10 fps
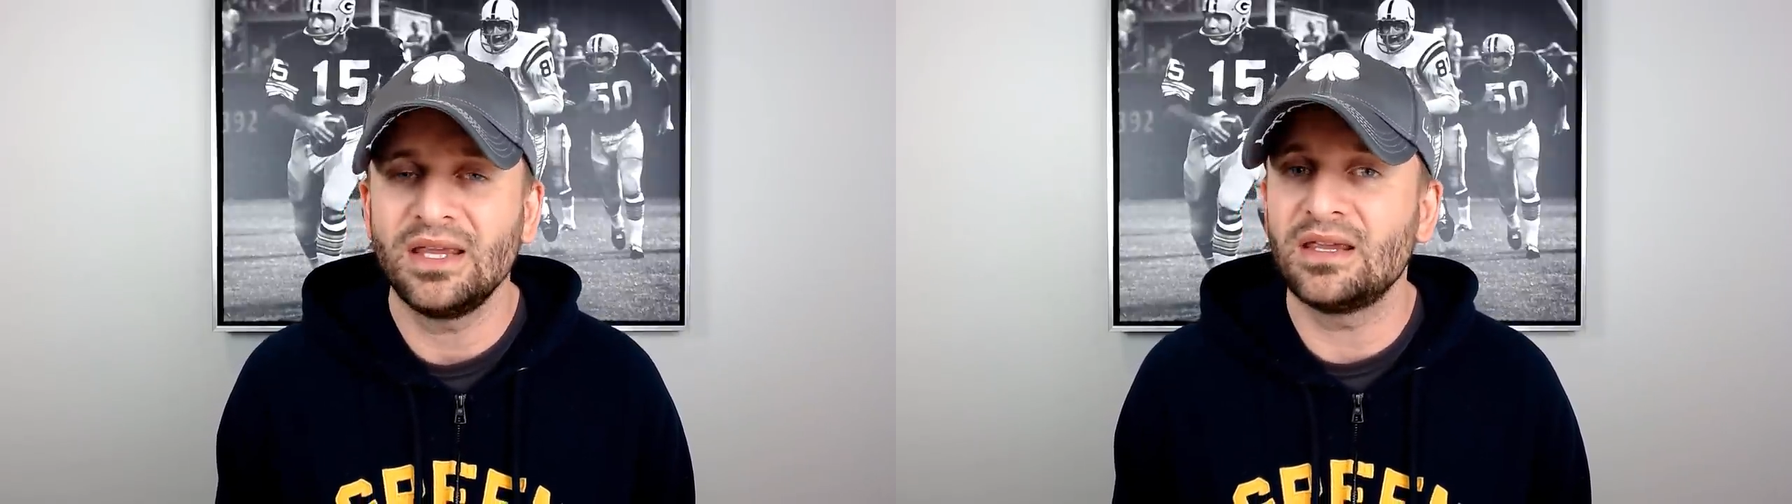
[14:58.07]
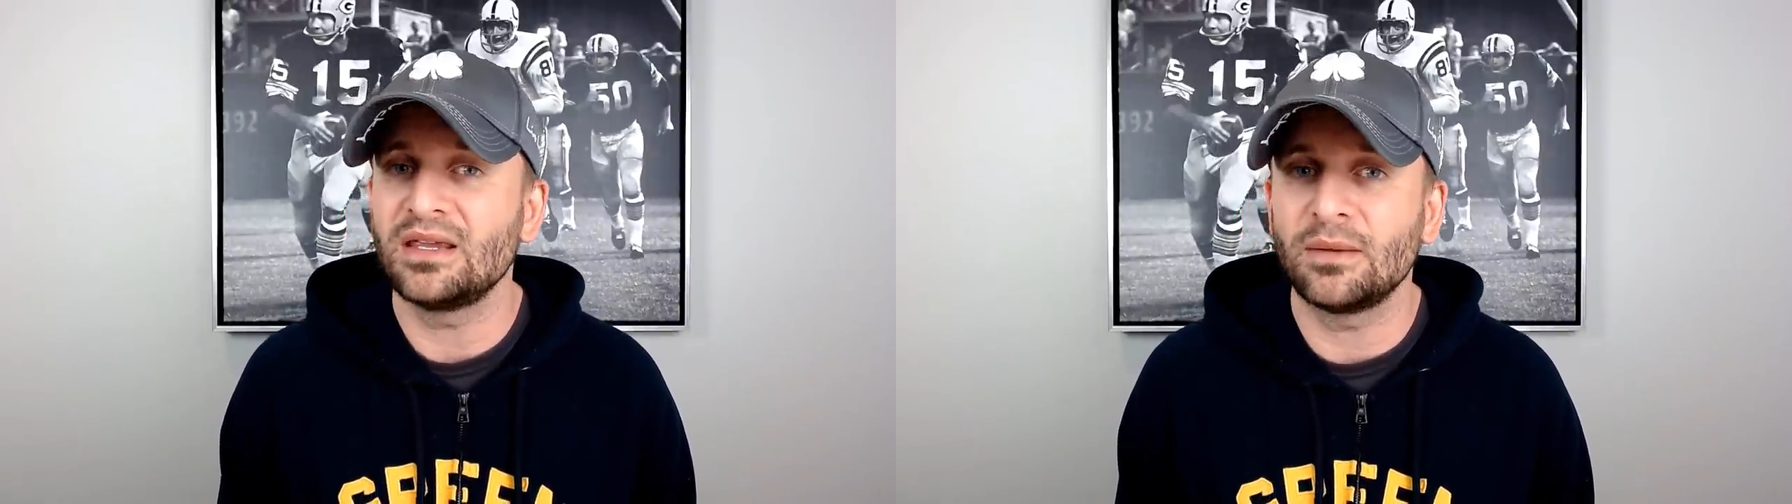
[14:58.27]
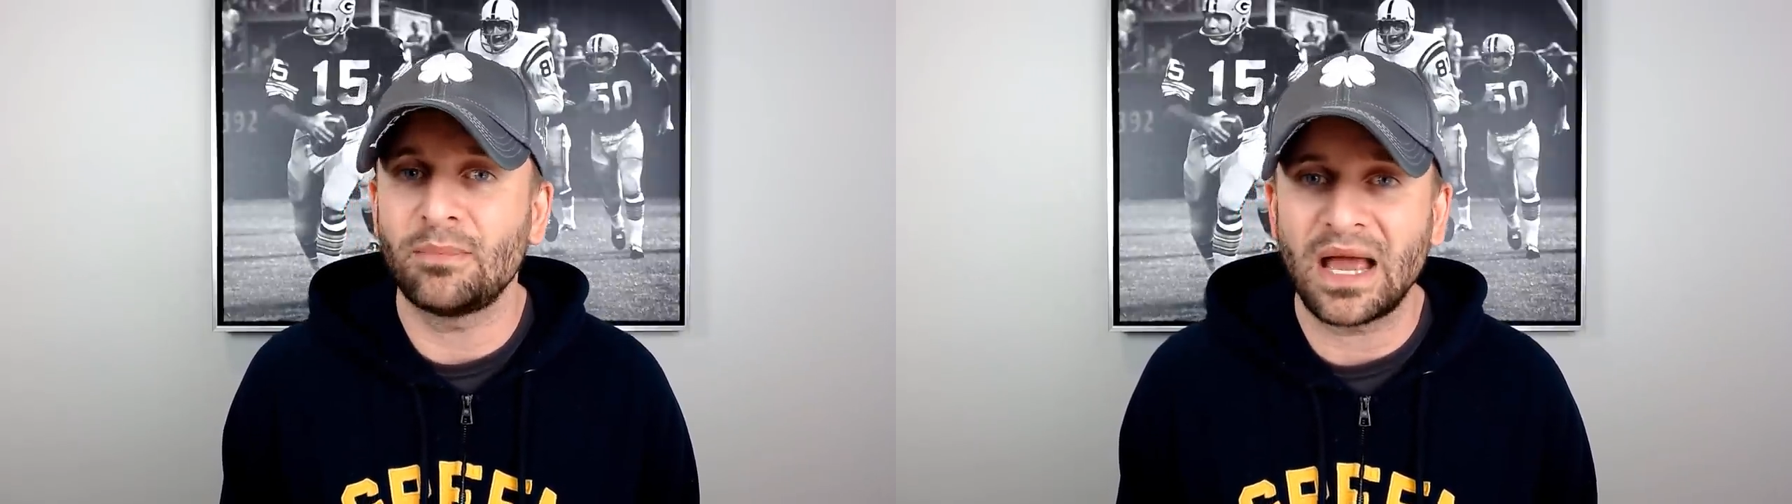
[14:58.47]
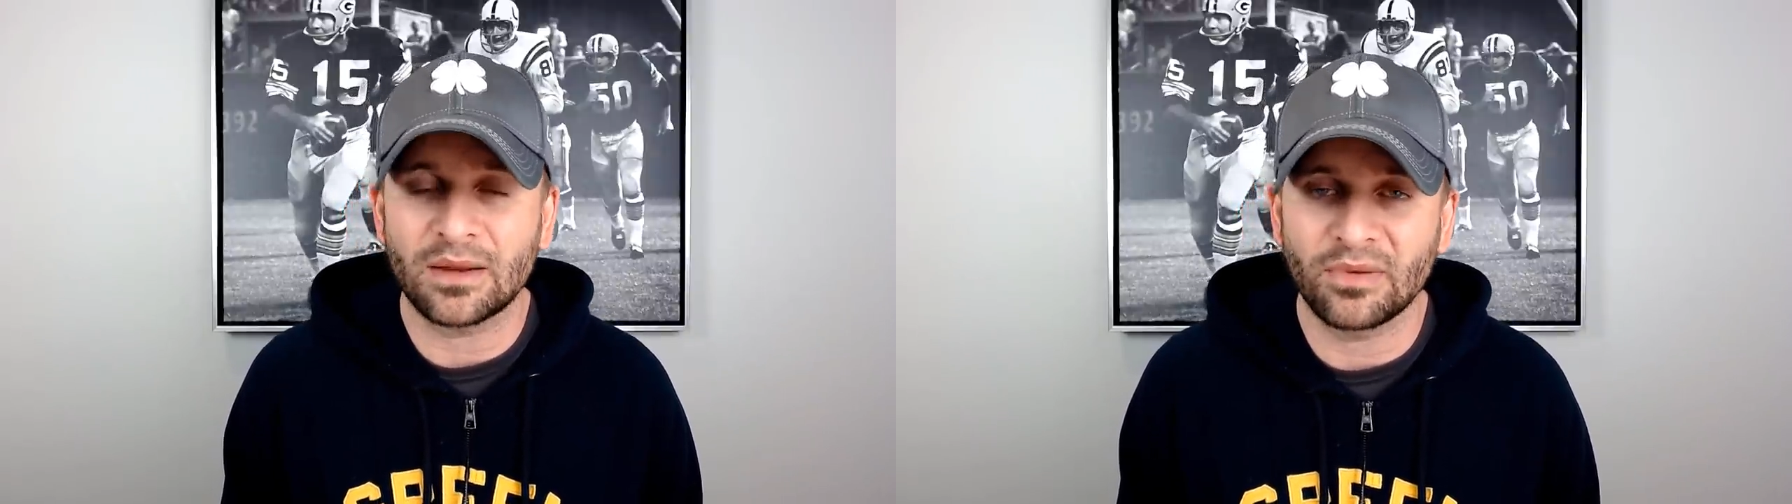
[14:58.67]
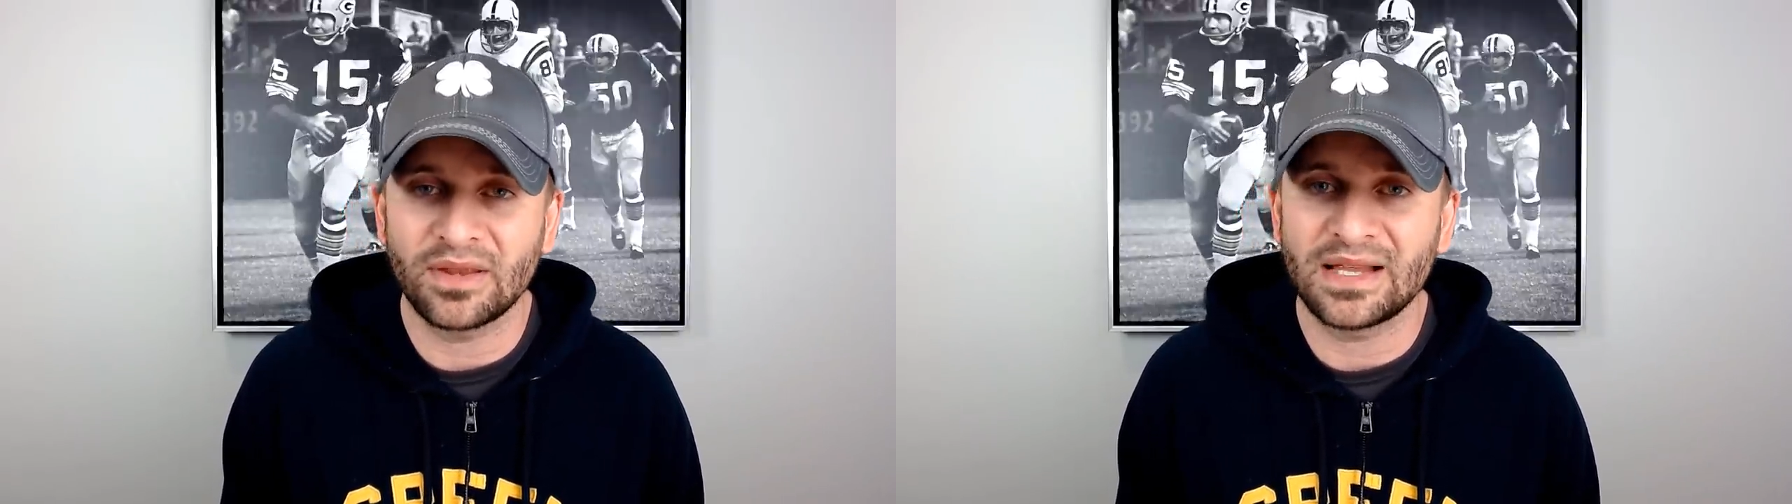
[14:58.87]
He can get back
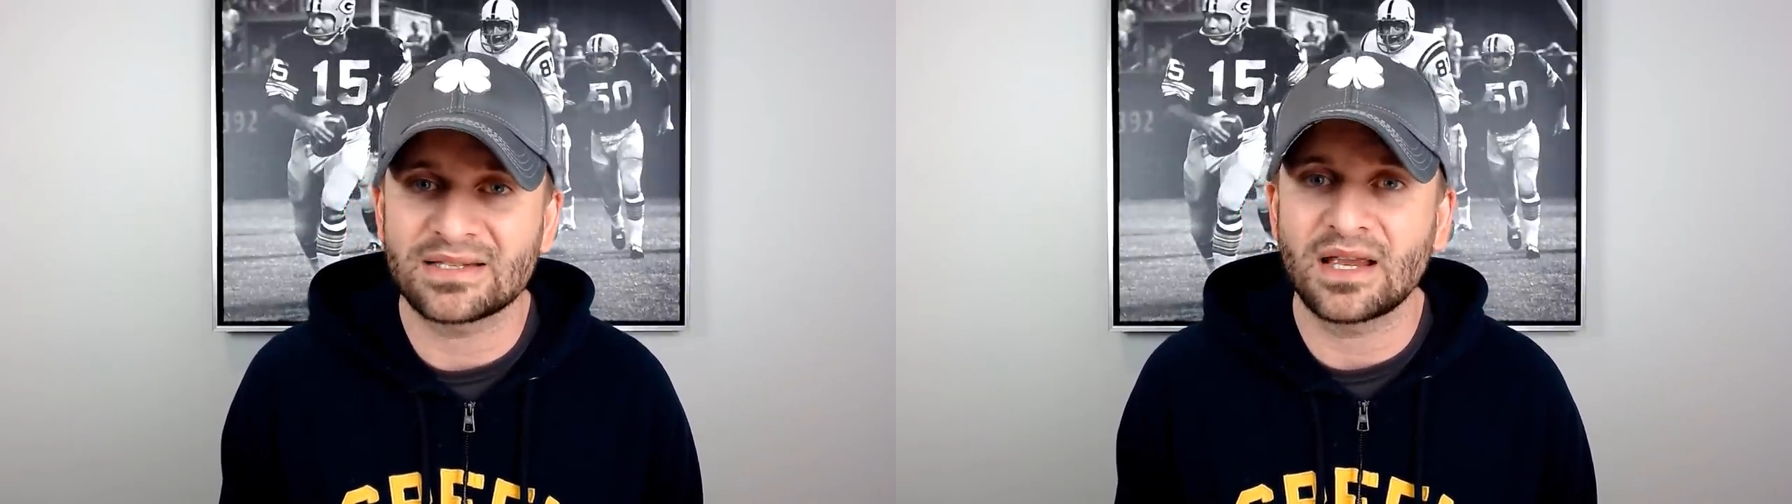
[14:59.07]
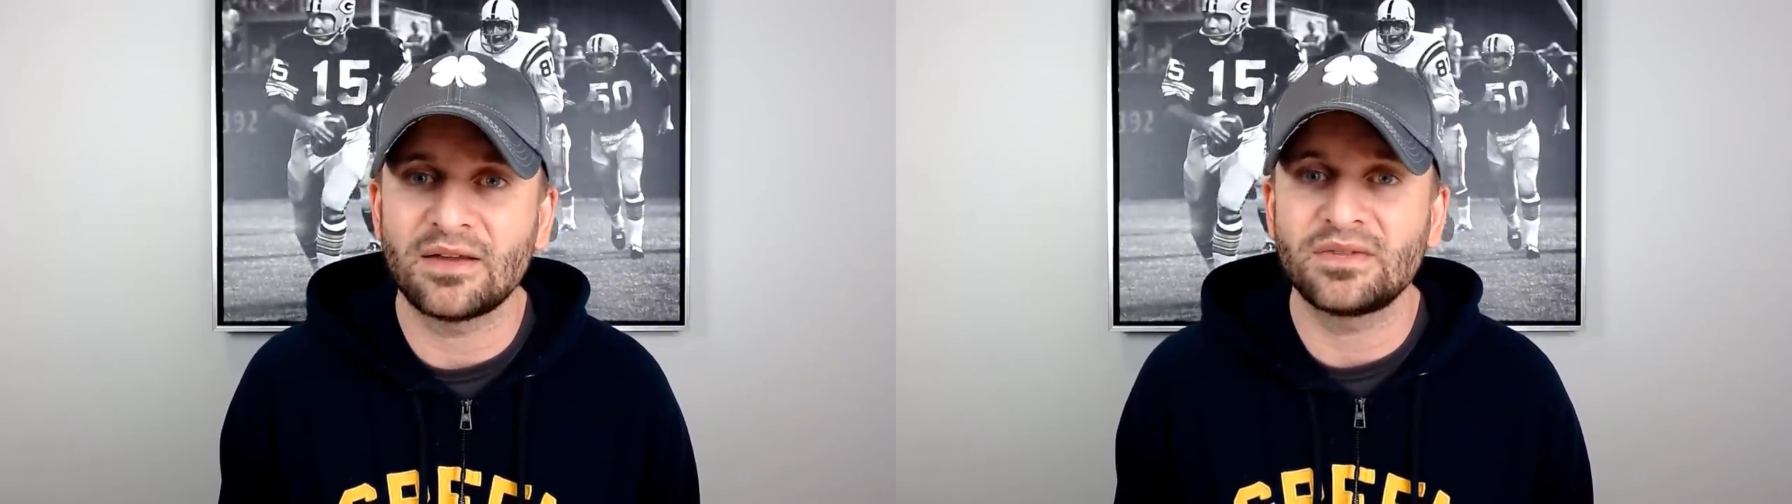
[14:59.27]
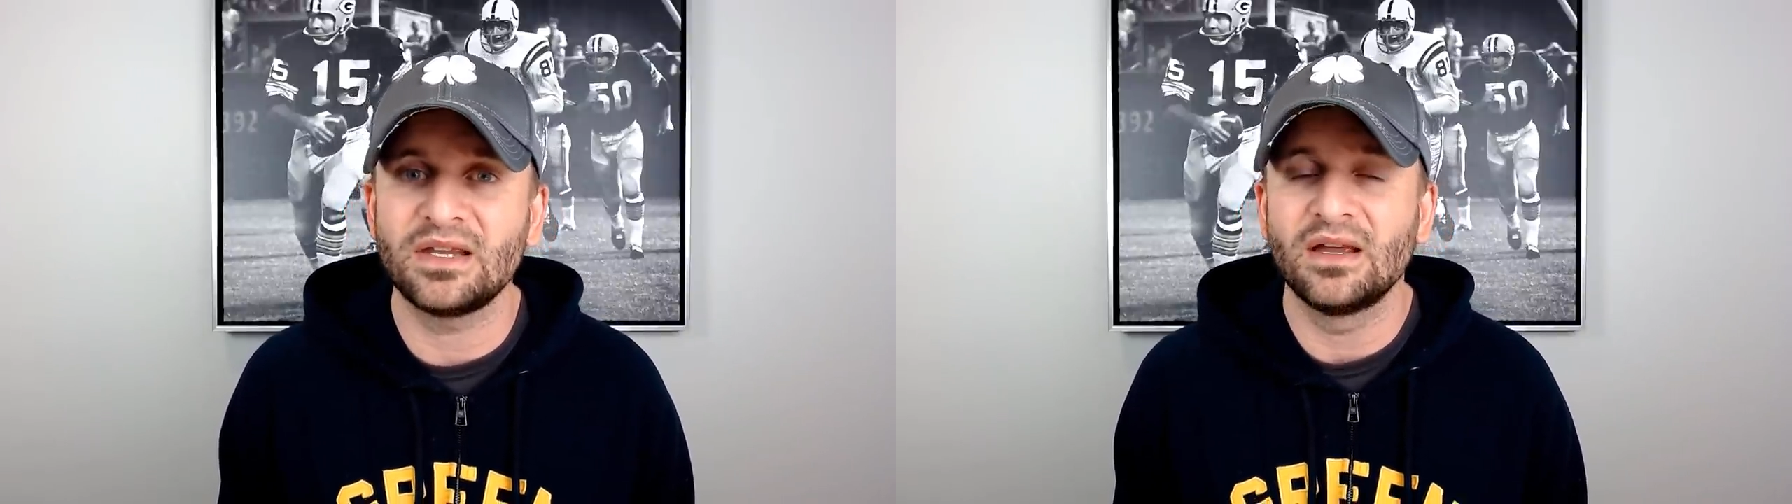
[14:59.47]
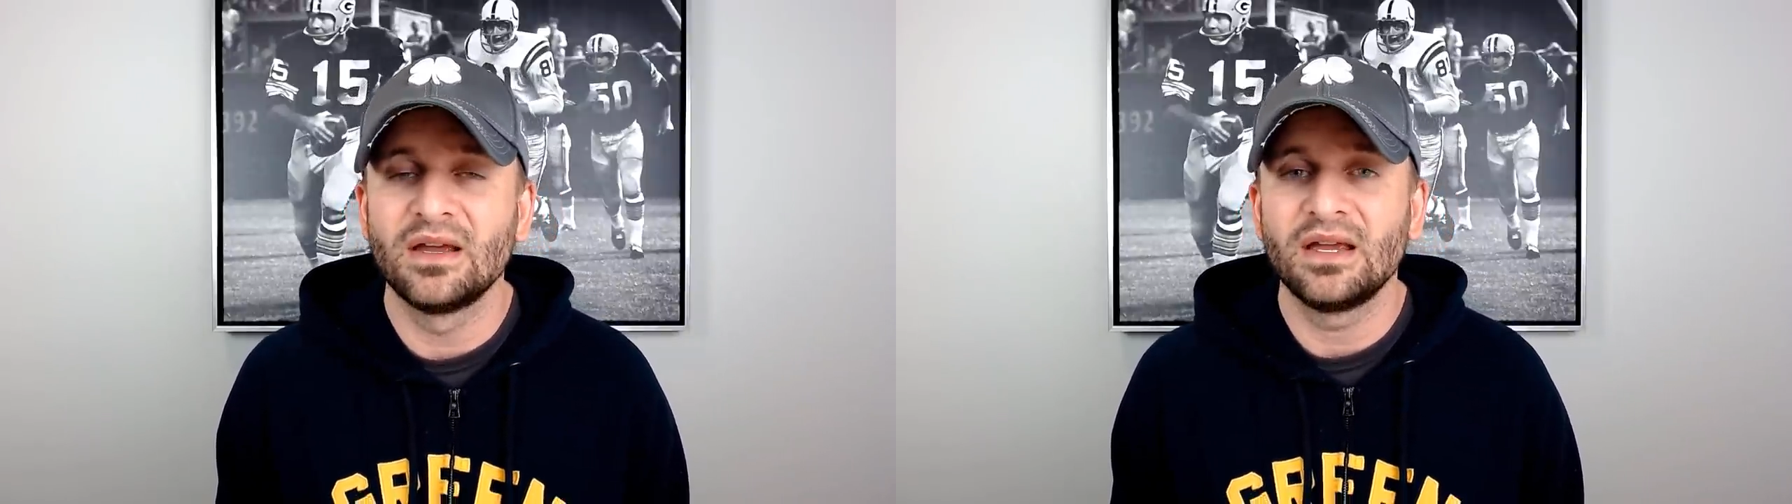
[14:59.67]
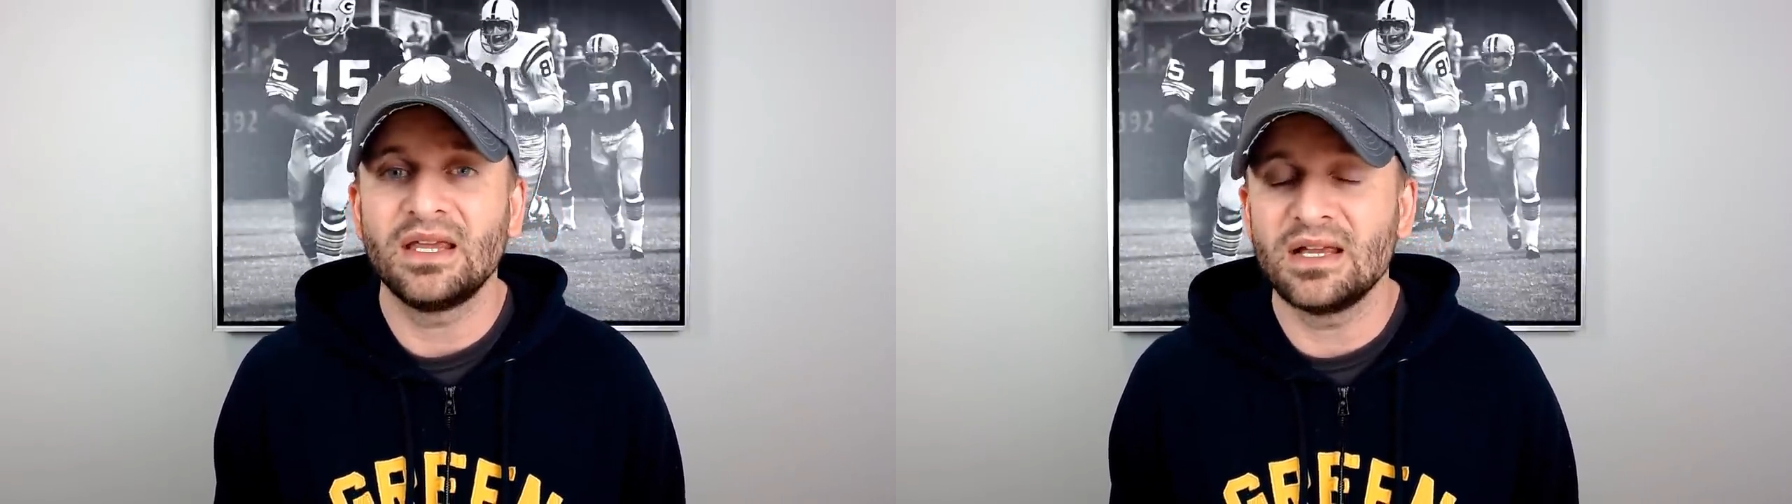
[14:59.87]
and play that safety.
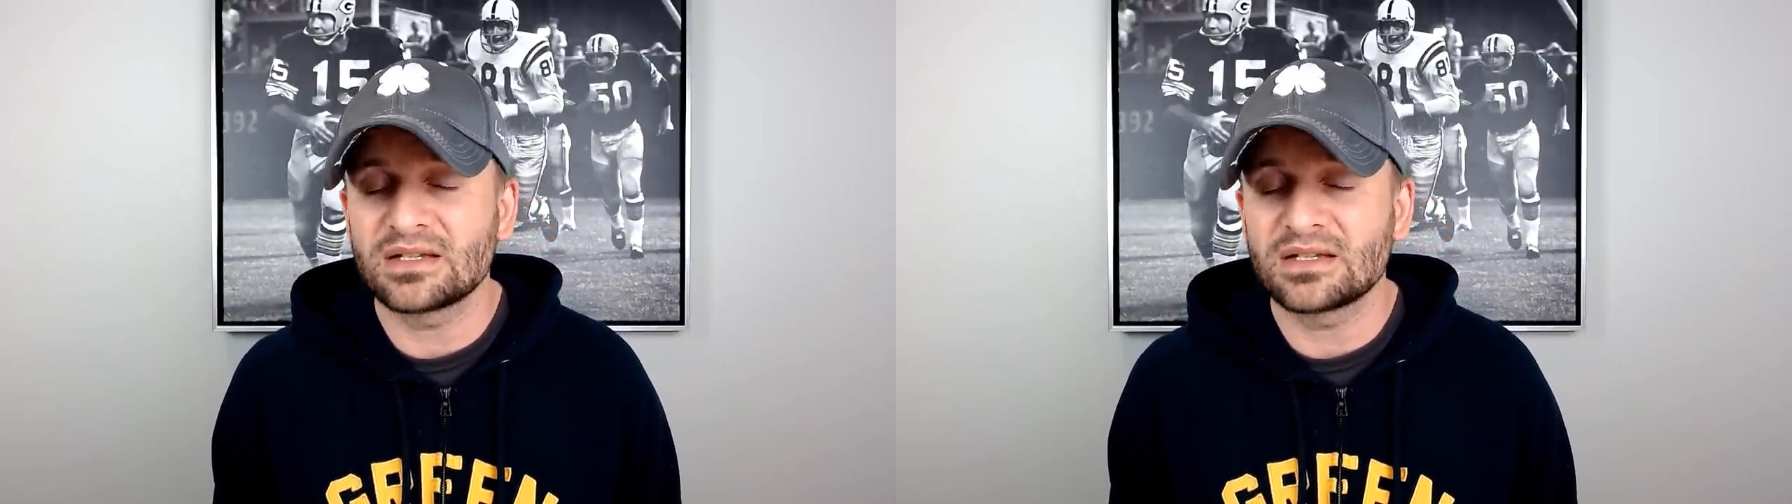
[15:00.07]
He